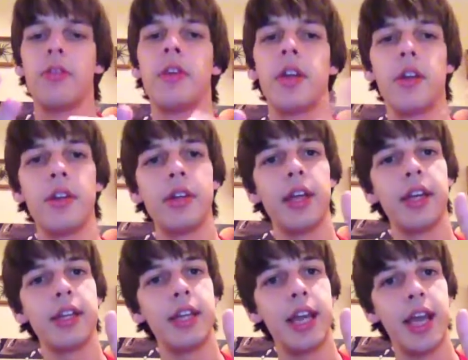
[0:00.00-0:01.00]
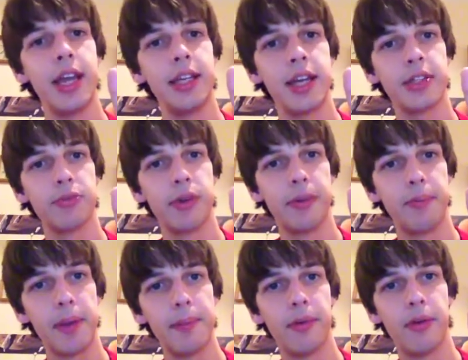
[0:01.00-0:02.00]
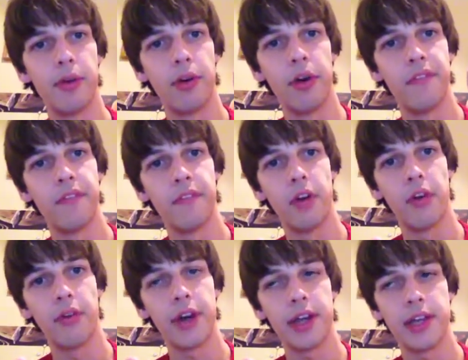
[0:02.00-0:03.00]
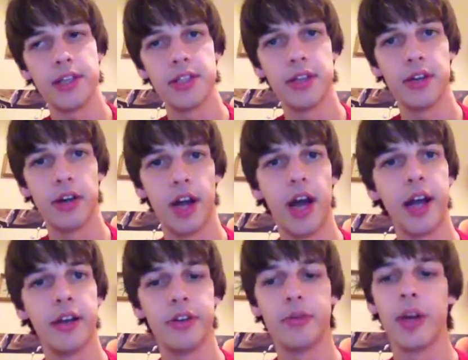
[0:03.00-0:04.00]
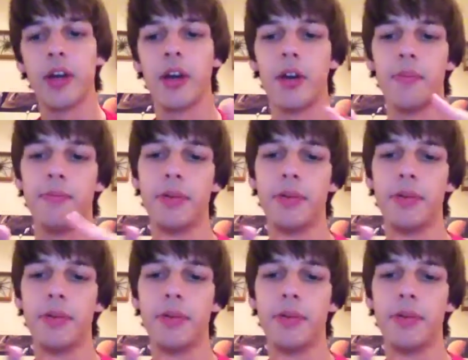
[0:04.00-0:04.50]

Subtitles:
here are like the 8 decks where people already consider high on the radar: